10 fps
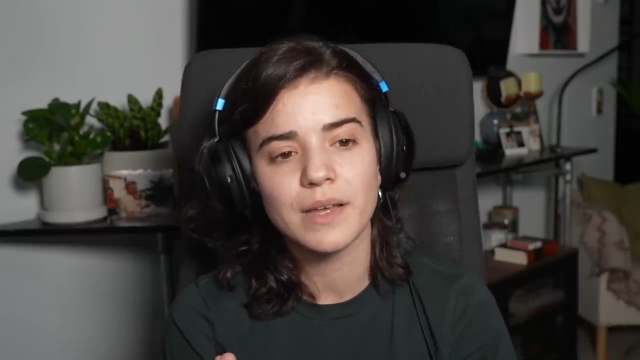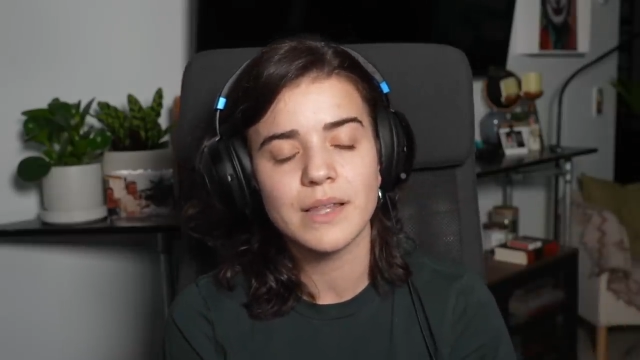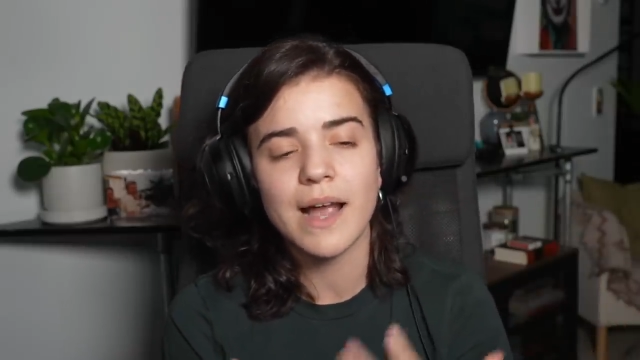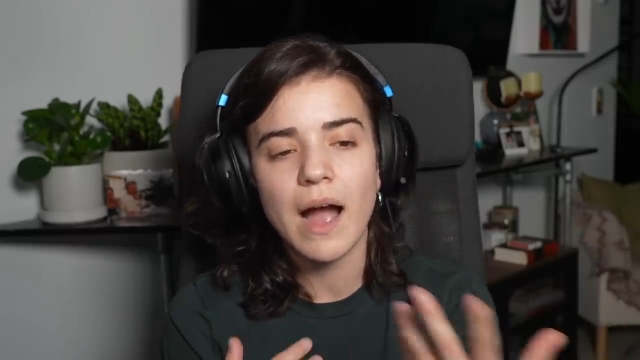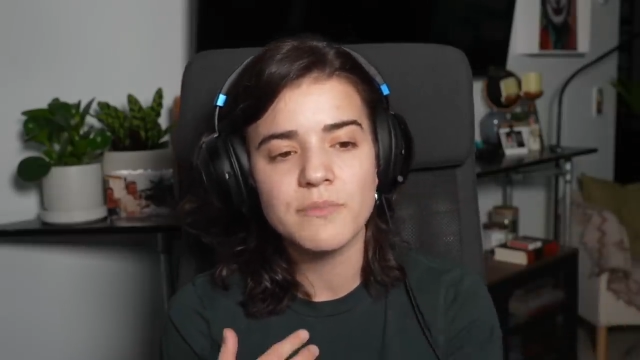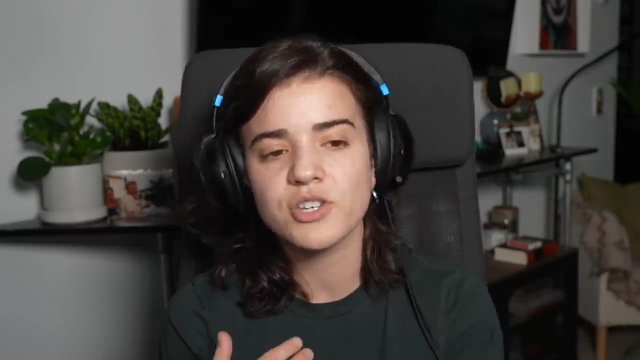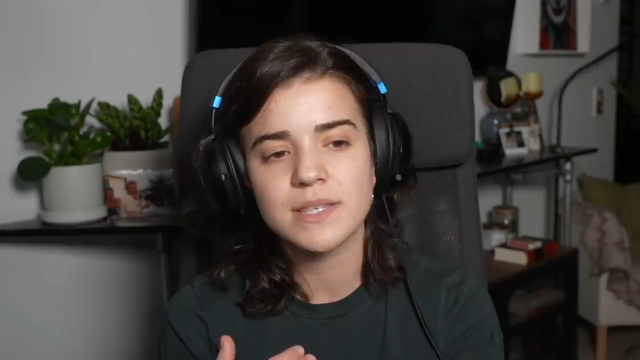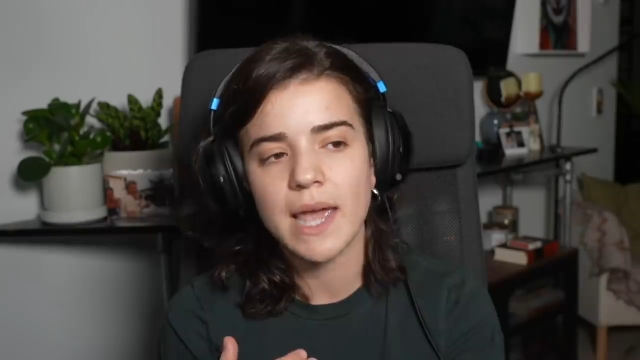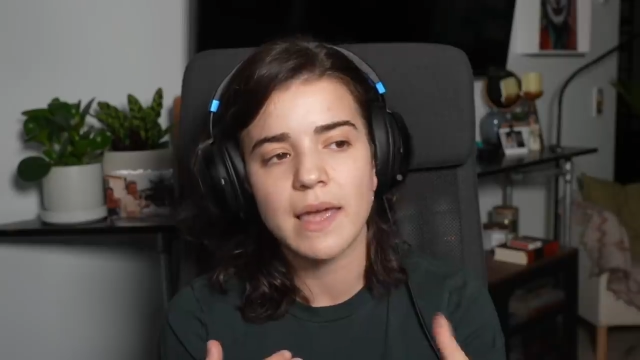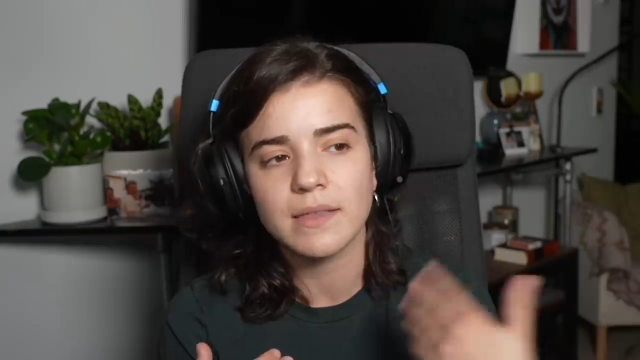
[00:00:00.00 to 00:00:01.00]
like, I'm just
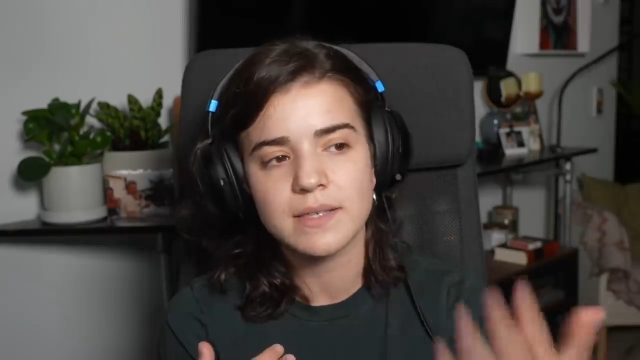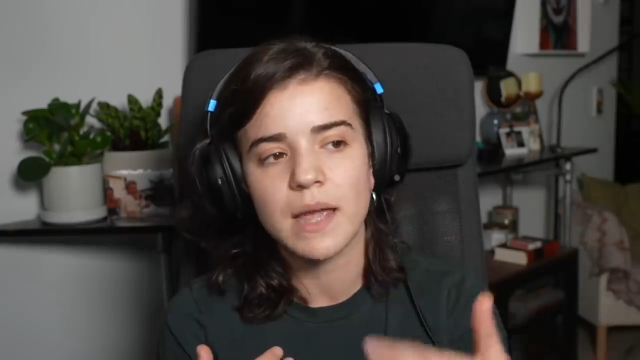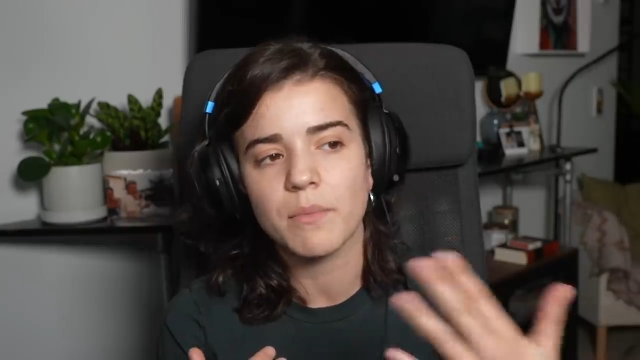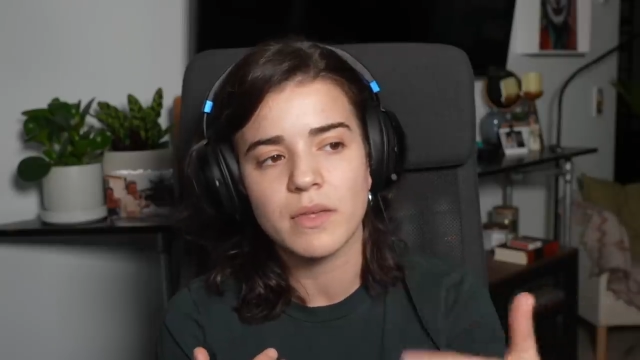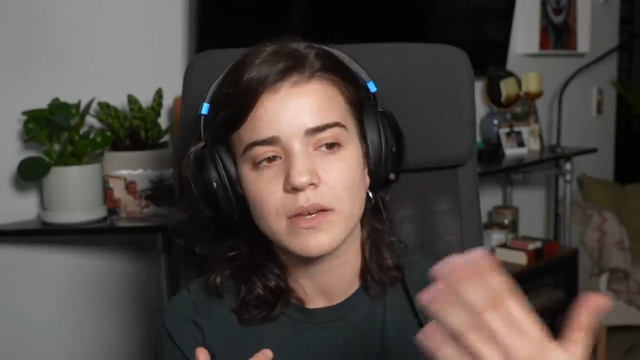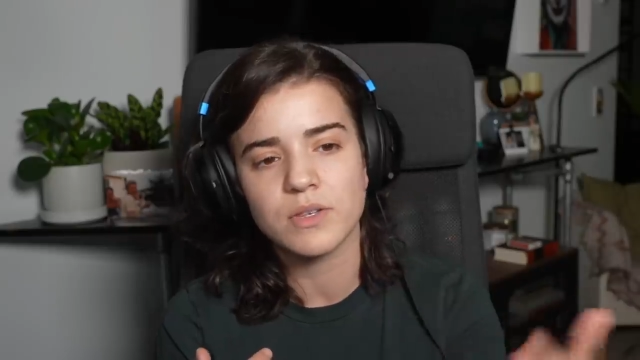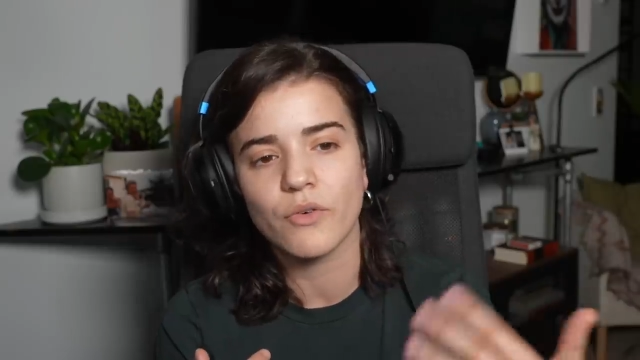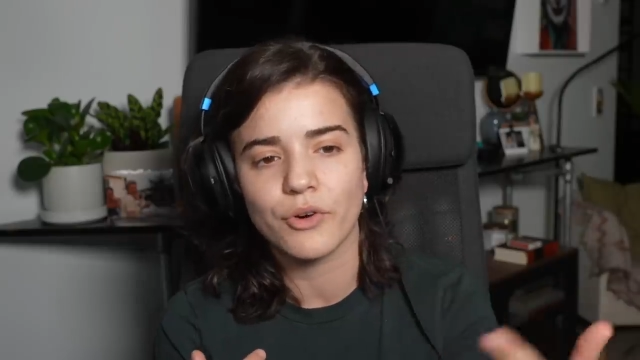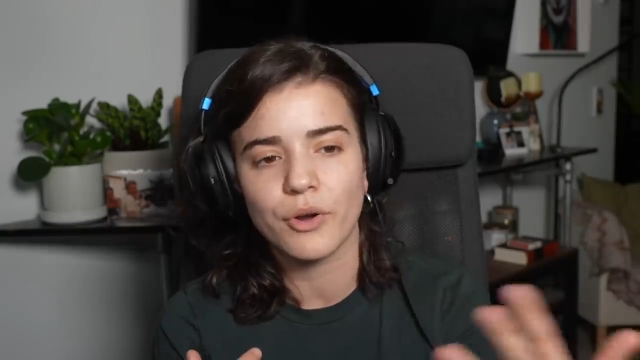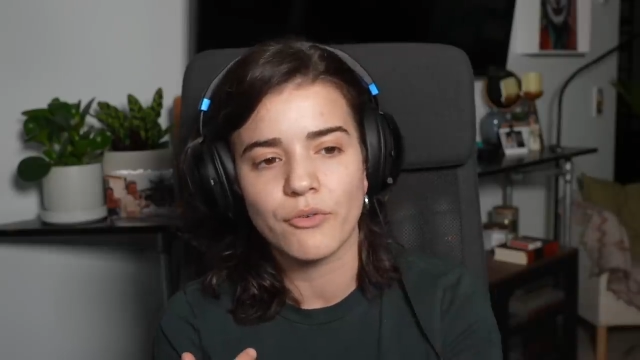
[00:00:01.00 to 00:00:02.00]
saying the same things
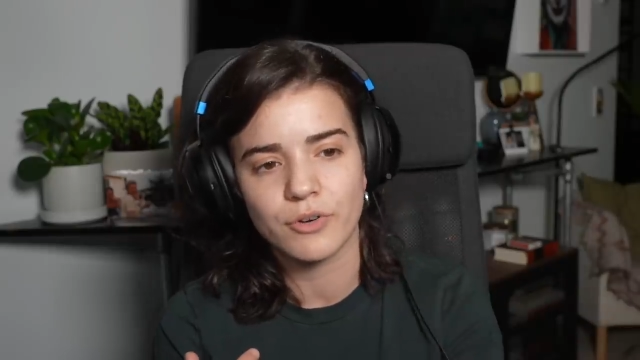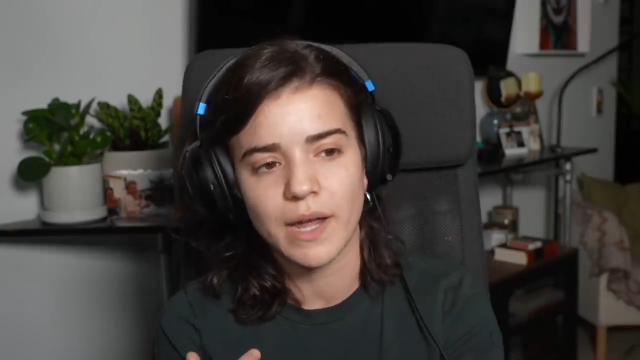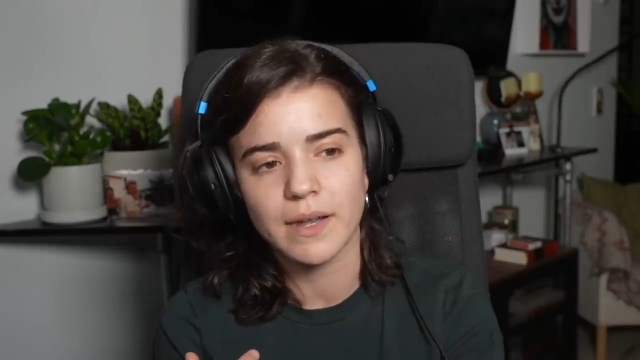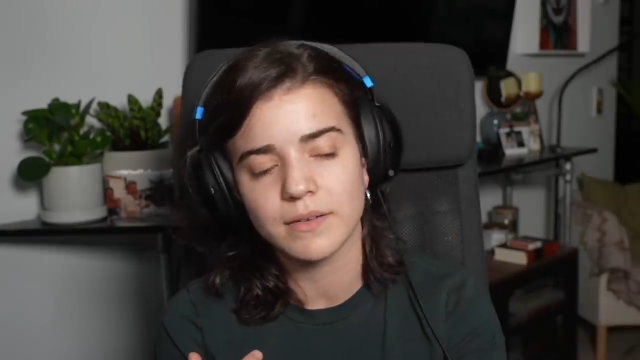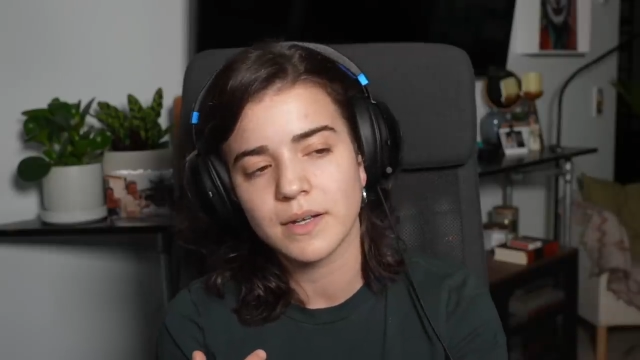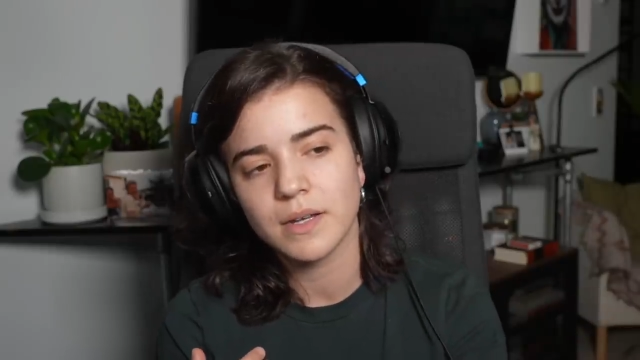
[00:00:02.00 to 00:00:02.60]
over and over again